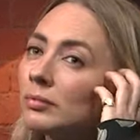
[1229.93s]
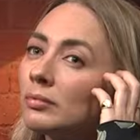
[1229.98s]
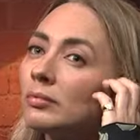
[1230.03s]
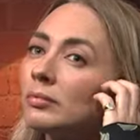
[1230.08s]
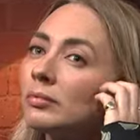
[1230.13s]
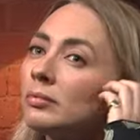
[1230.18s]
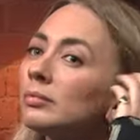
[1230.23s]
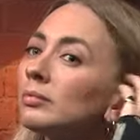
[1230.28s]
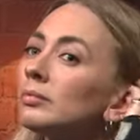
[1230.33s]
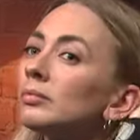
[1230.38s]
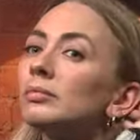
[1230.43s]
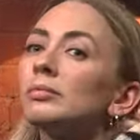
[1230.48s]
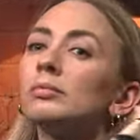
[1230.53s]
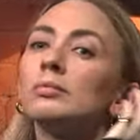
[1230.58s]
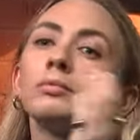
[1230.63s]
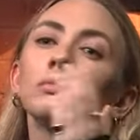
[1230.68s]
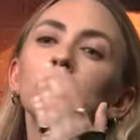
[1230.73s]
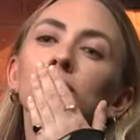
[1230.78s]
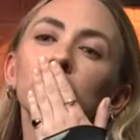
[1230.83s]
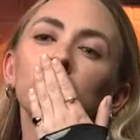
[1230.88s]
Okay,
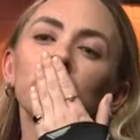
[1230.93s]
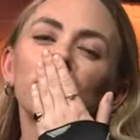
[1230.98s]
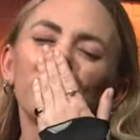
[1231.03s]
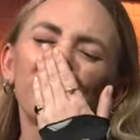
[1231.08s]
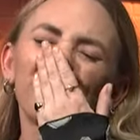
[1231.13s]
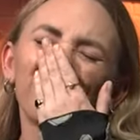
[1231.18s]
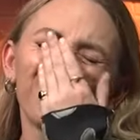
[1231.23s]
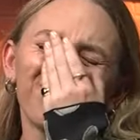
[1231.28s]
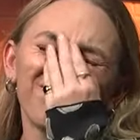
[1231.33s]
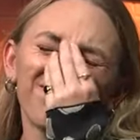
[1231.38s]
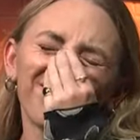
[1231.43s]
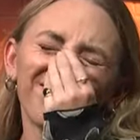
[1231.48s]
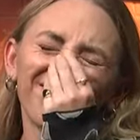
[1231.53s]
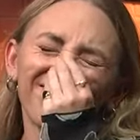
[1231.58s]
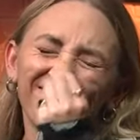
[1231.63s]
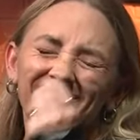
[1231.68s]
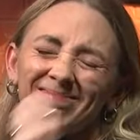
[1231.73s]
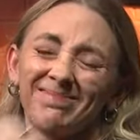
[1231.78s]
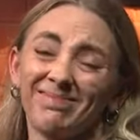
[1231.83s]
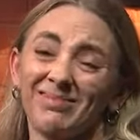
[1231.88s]
I think that's it.